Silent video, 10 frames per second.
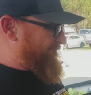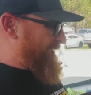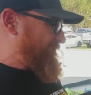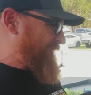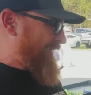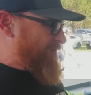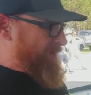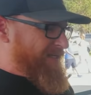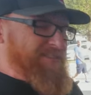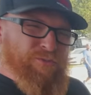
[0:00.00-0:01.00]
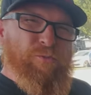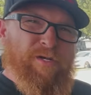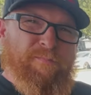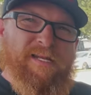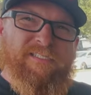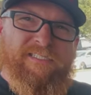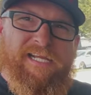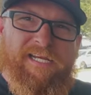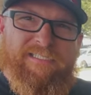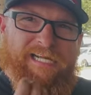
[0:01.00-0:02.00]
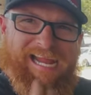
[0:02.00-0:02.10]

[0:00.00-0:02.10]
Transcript: 15 minutes, 20 minutes to get it to